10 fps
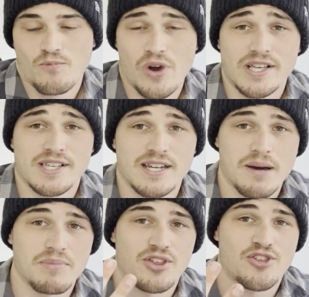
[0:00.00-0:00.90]
Reason
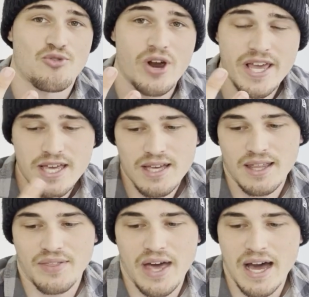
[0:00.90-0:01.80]
number
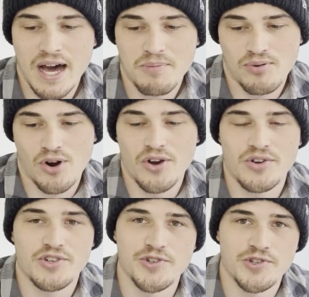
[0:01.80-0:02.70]
three, they are
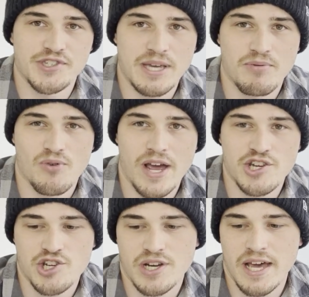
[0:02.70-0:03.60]
prone to
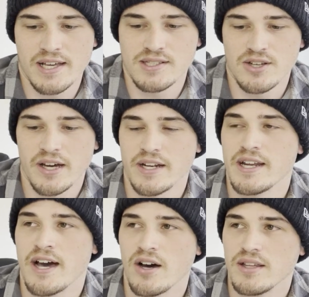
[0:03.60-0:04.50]
separation anxiety.
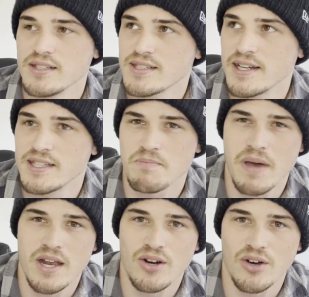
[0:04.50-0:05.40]
Now, this is going to
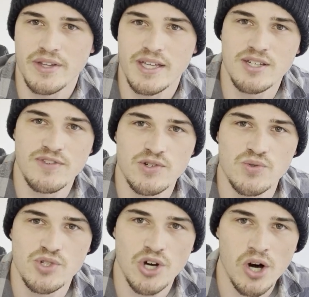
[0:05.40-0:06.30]
depend on the
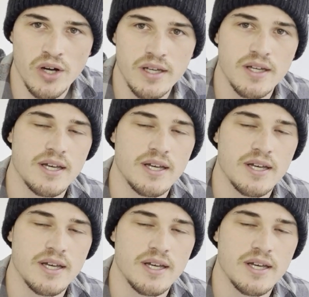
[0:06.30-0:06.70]
individual dog.